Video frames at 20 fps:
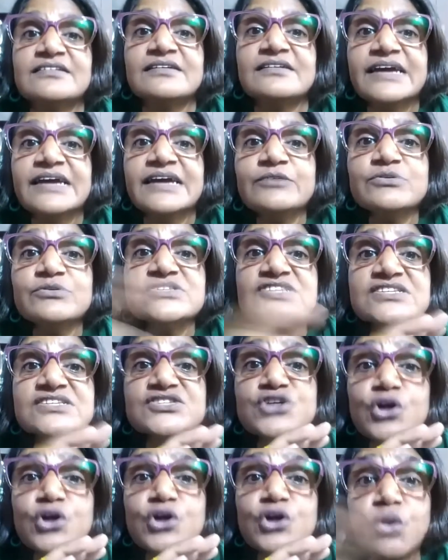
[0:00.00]
it was
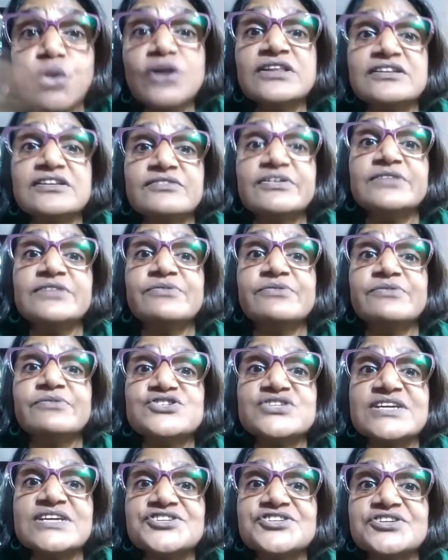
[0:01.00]
just clothed with
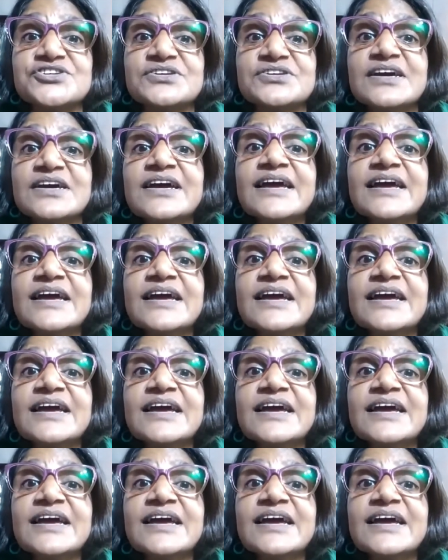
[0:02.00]
vegetation